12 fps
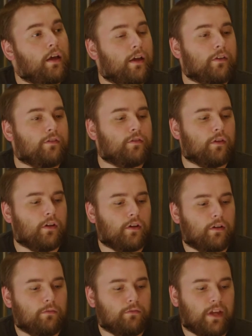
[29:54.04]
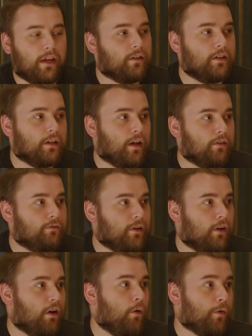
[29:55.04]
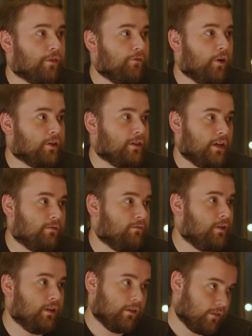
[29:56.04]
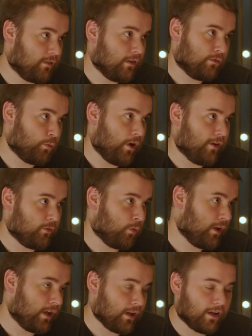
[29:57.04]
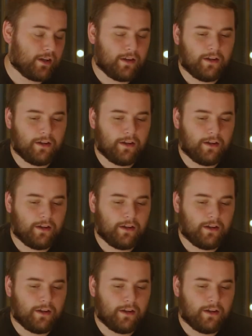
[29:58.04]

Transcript: as Dan cannot figure out what the fuck that is. That's why he's reading it.